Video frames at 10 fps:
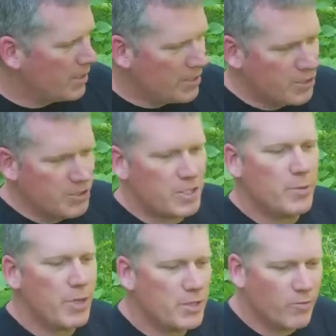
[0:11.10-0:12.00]
Do you just see
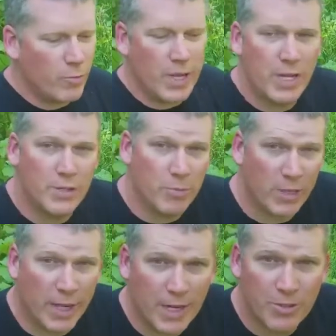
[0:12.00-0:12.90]
a bunch of weeds and
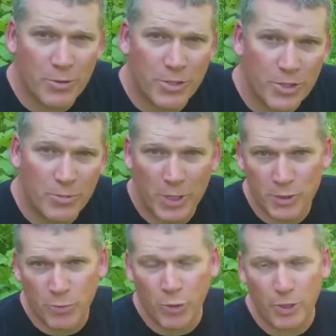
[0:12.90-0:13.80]
plants, or is there
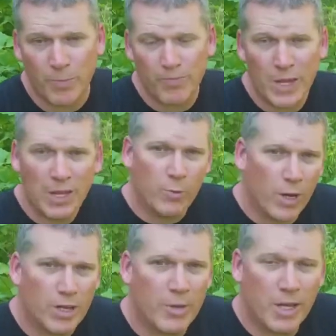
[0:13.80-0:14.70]
much more?
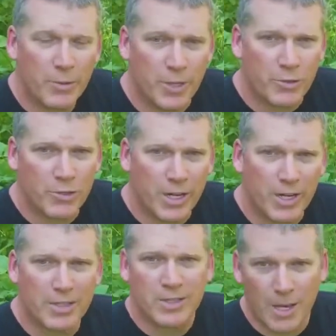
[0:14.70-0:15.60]
Welcome to Health Ranger
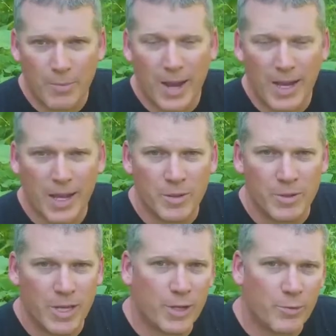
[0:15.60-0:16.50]
Science. I'm Mike
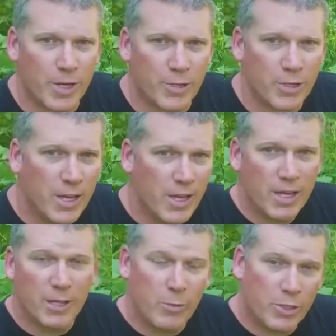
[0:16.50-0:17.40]
Adams, the Health Ranger.
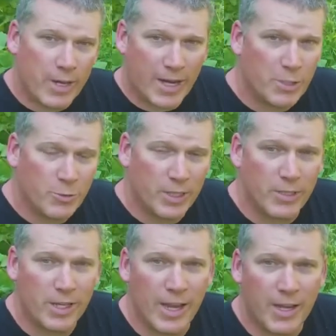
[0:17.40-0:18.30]
And what you're actually
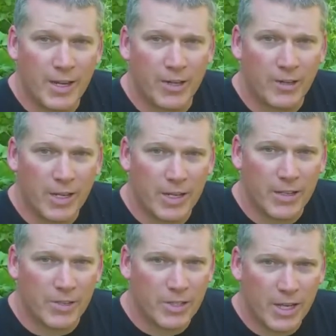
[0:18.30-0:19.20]
looking at here
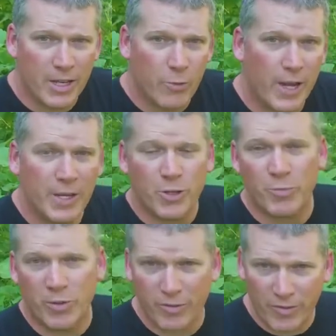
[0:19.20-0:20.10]
is a way to
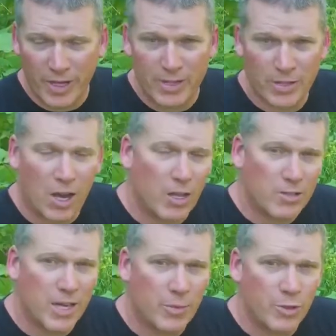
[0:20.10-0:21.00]
prevent
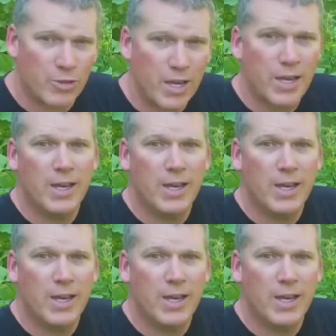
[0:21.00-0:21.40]
Alzheimer's